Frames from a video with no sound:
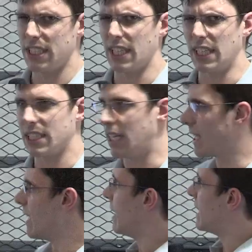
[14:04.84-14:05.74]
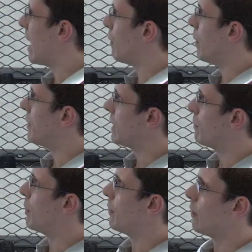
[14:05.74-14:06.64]
are things like downloading
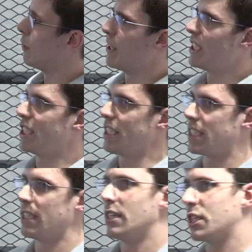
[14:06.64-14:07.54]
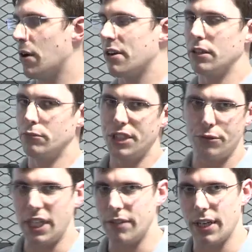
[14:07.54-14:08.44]
the bundle, which is going and
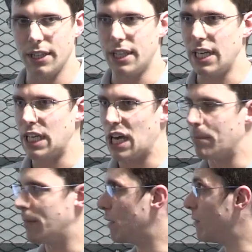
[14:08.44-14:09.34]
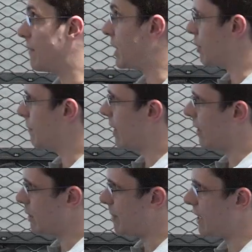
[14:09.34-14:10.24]
retrieving the revision
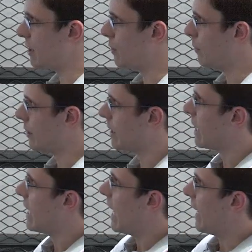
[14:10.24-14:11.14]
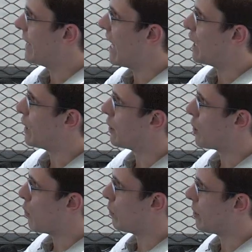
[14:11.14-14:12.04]
file to be installed. And then the
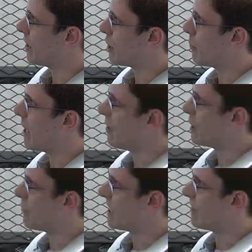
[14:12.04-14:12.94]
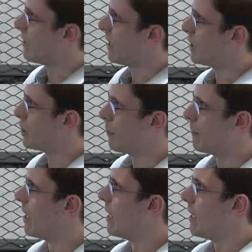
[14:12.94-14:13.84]
gold ones are where you specify
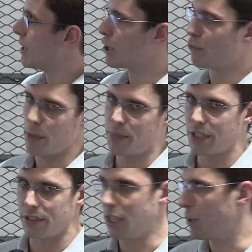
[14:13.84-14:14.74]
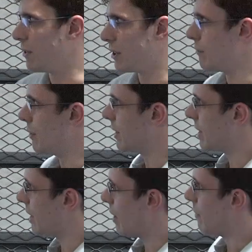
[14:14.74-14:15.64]
some script that you want to run.
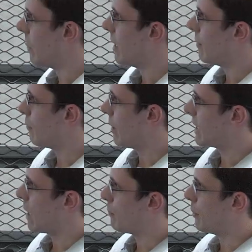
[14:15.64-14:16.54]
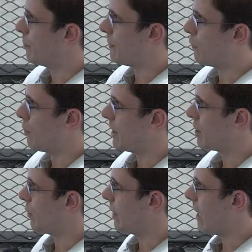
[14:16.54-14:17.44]
So, for example, before
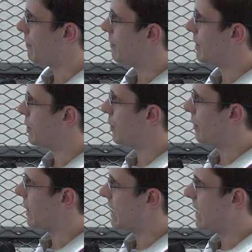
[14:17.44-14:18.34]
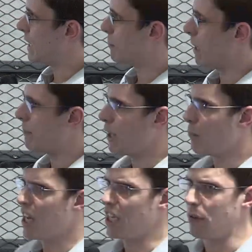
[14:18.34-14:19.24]
install, after install, these might be
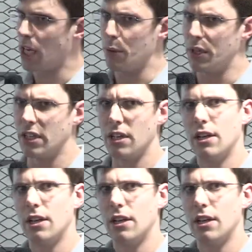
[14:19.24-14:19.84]
where you go and